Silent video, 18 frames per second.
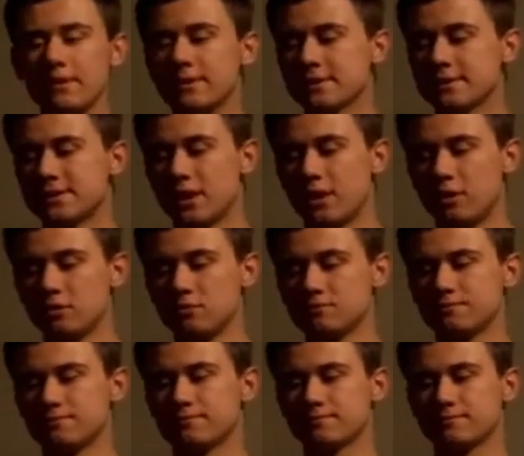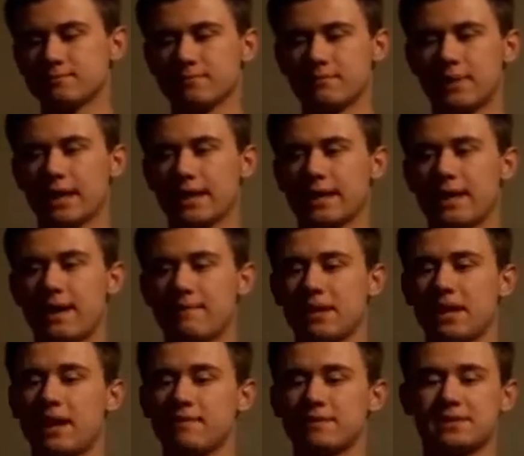So,
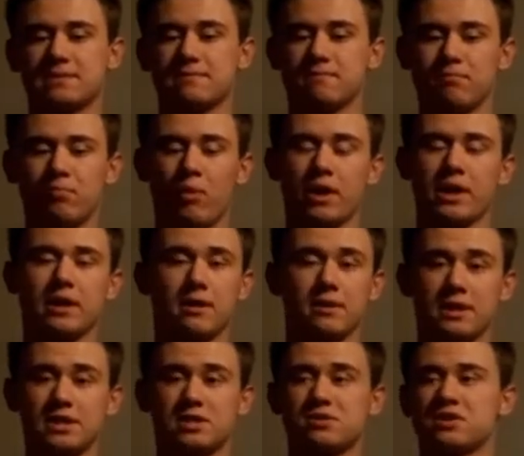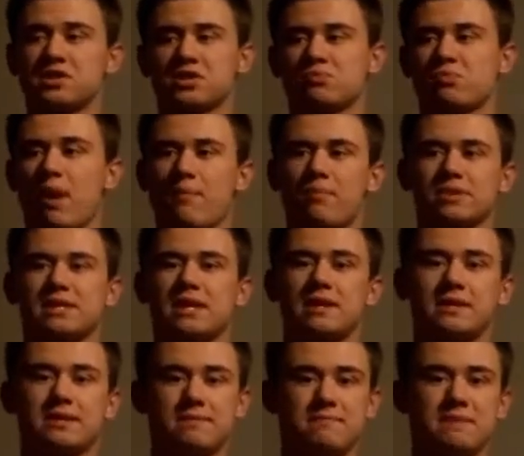this is just
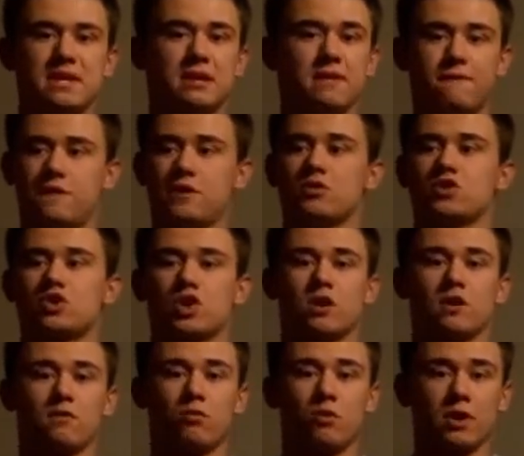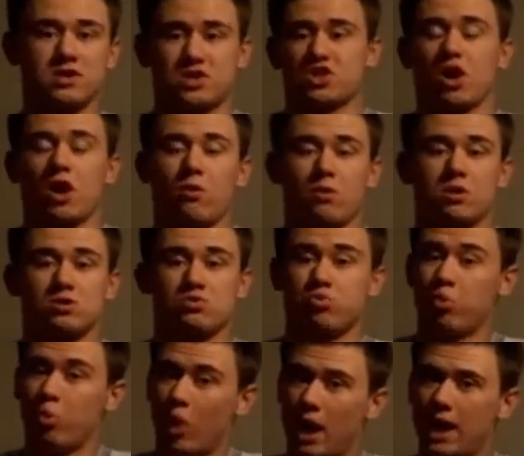represented to me the future where Star Wars
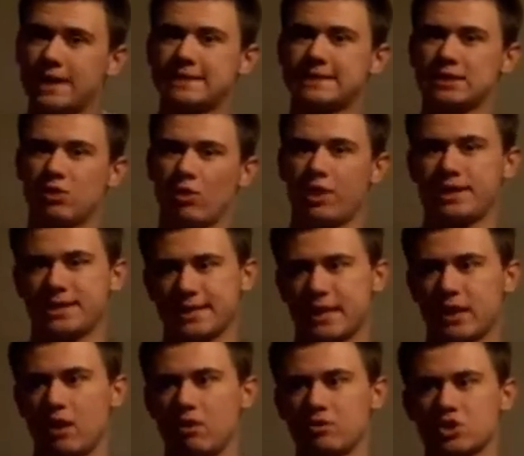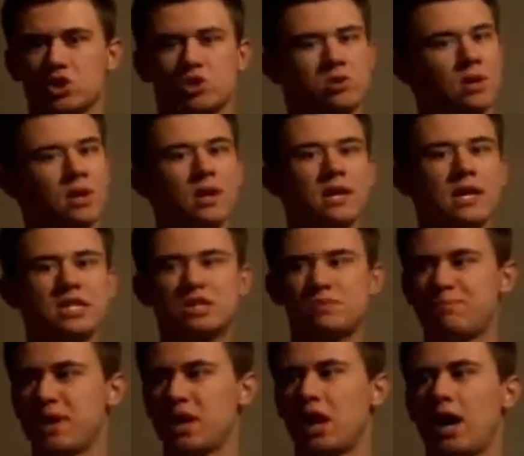was going to go. Just
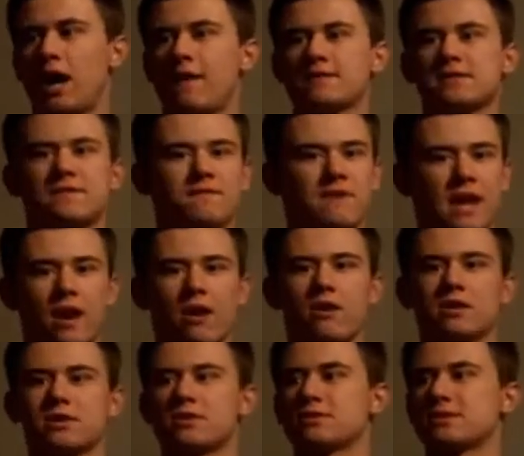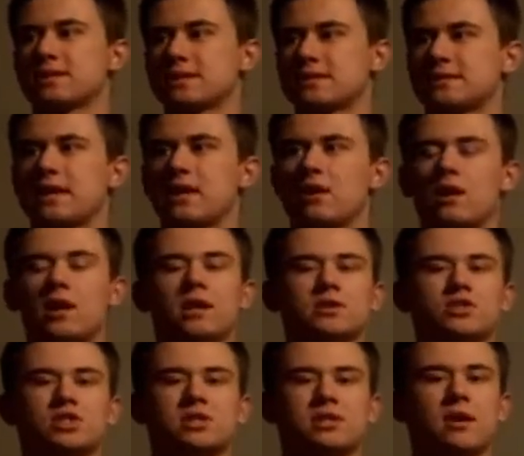spin-offs of characters,
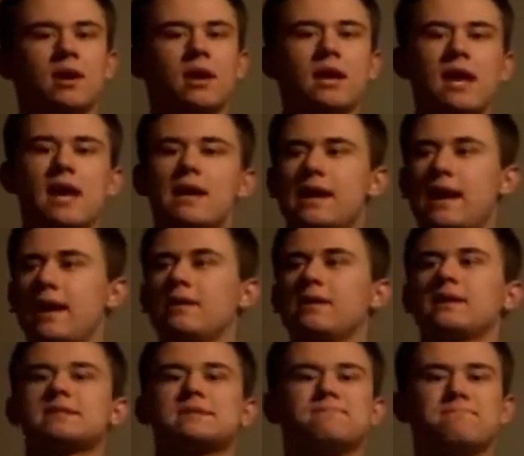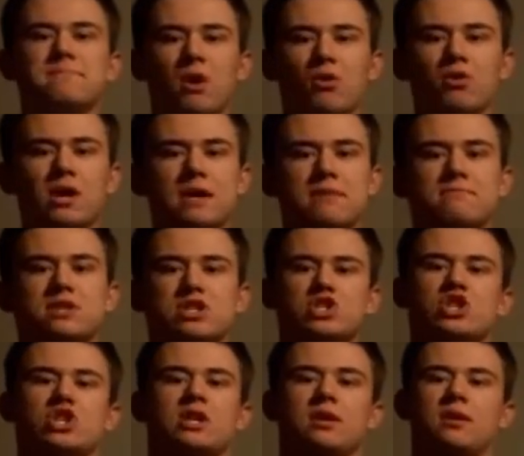etc. Just an endless milking
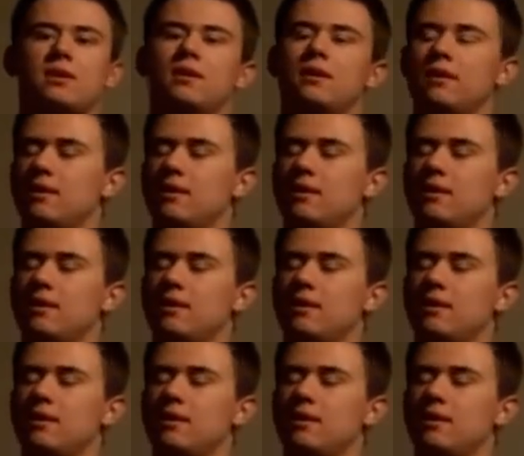machine.